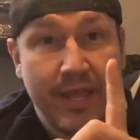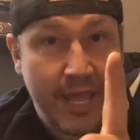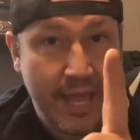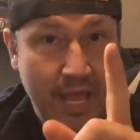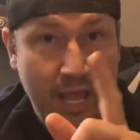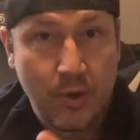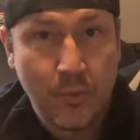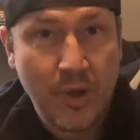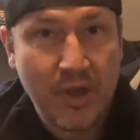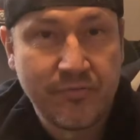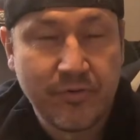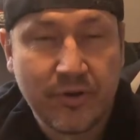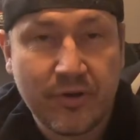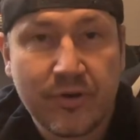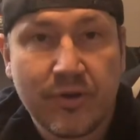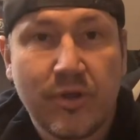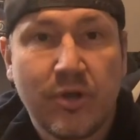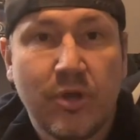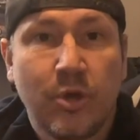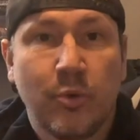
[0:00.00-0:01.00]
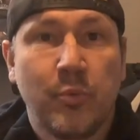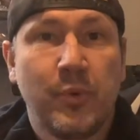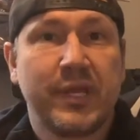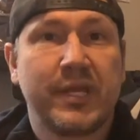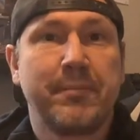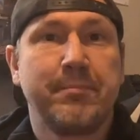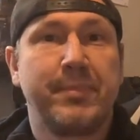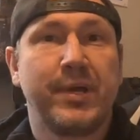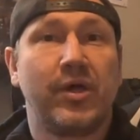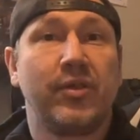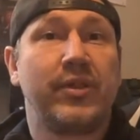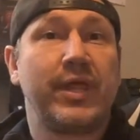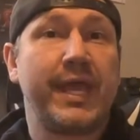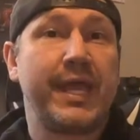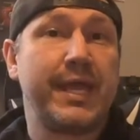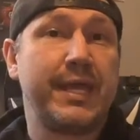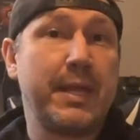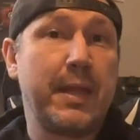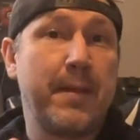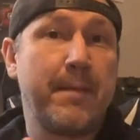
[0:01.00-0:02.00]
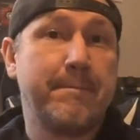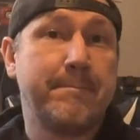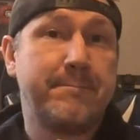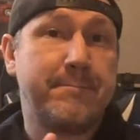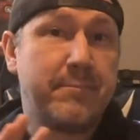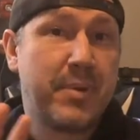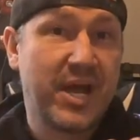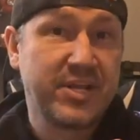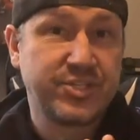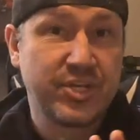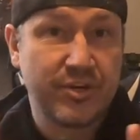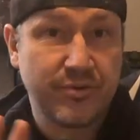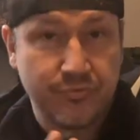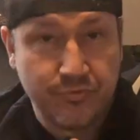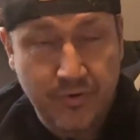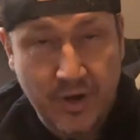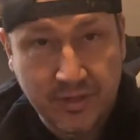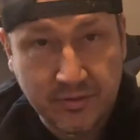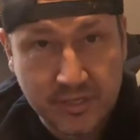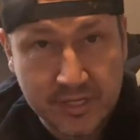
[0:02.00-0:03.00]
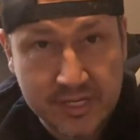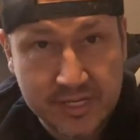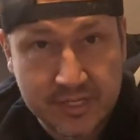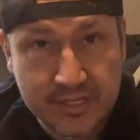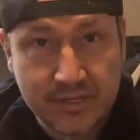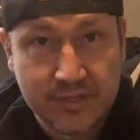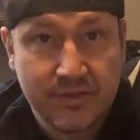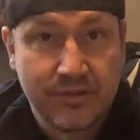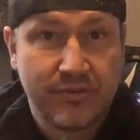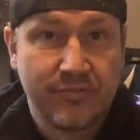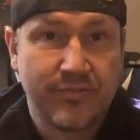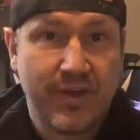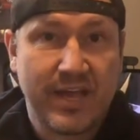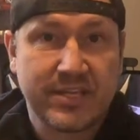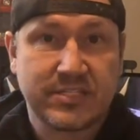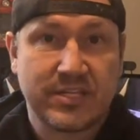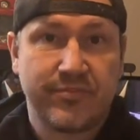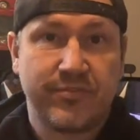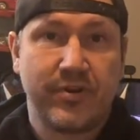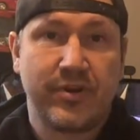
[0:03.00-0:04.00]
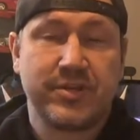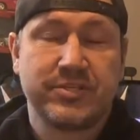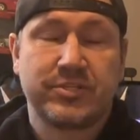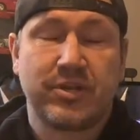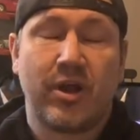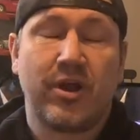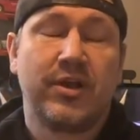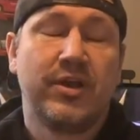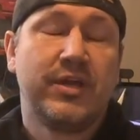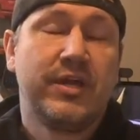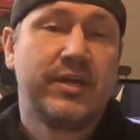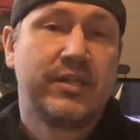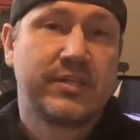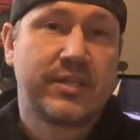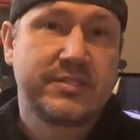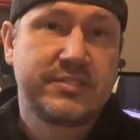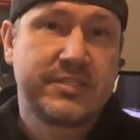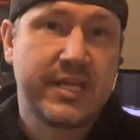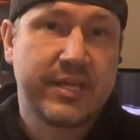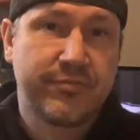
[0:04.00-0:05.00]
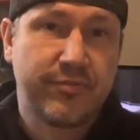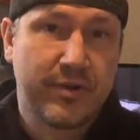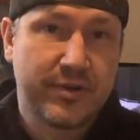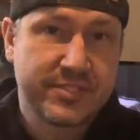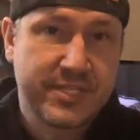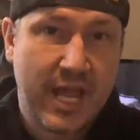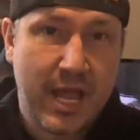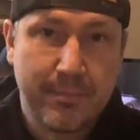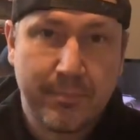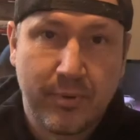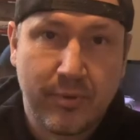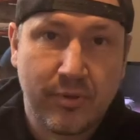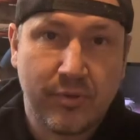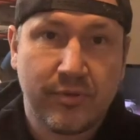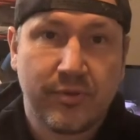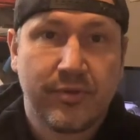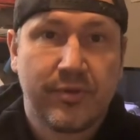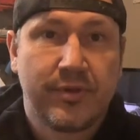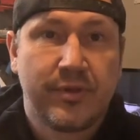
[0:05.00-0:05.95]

However, we can build a budget-friendly Fast and Furious car. Let's take, for example,